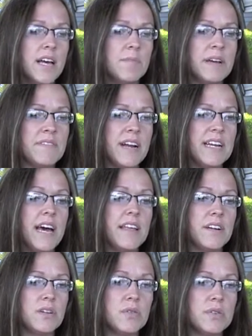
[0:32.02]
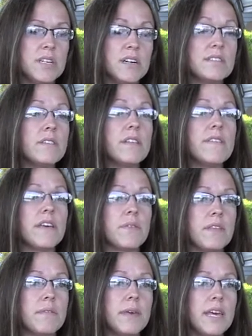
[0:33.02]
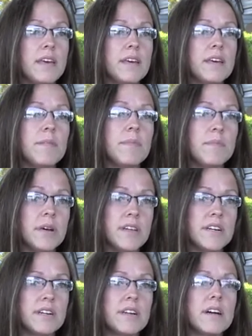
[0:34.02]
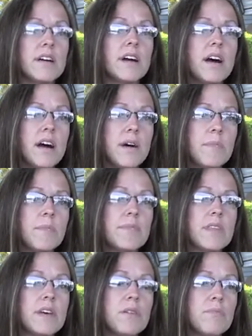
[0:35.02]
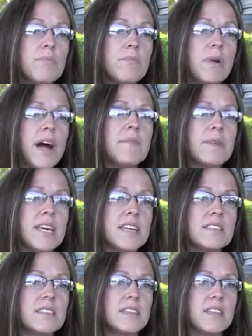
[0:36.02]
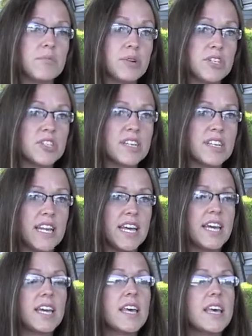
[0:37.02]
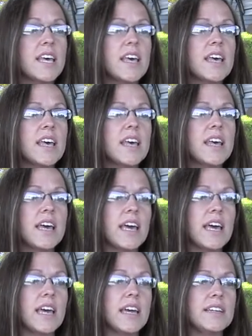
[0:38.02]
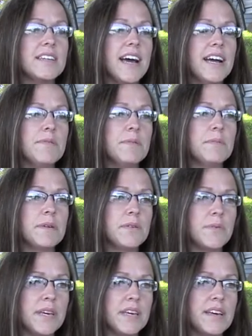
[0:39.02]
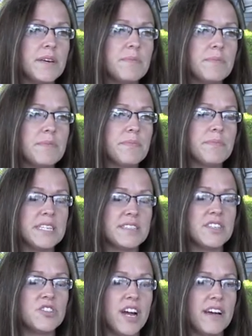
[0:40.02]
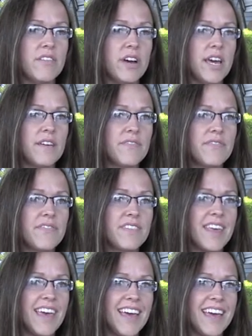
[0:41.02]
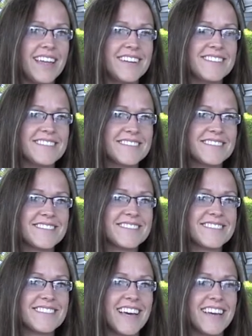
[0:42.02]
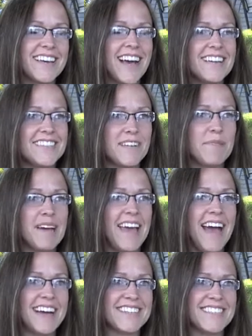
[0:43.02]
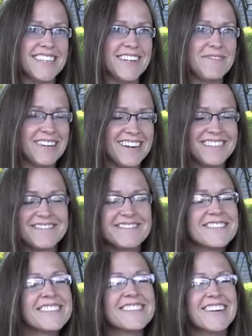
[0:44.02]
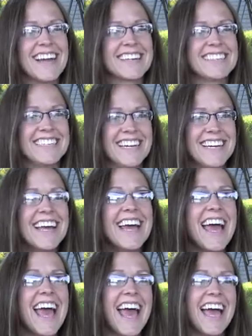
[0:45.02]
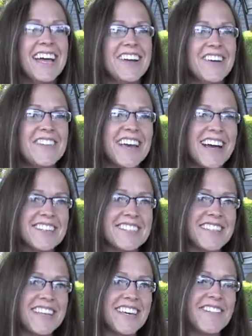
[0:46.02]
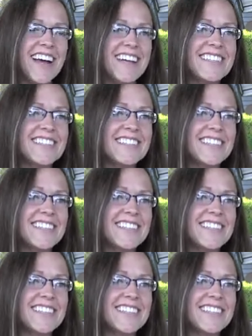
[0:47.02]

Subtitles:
my friend Heather, who was also living with me, and my mother, brought me to the abortion clinic. And I remember we missed the driveway, and I said by accident, but there was no accident. And we actually went